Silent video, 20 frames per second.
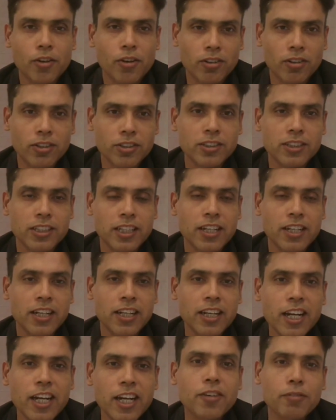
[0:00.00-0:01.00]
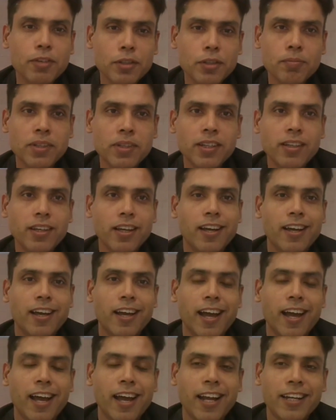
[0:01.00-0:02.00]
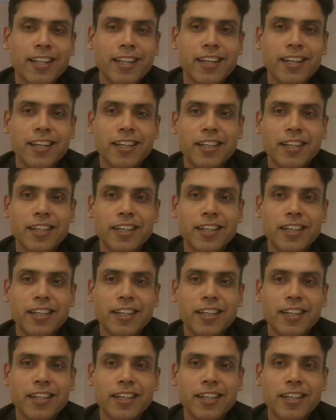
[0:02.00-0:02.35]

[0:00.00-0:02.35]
they relate with me, and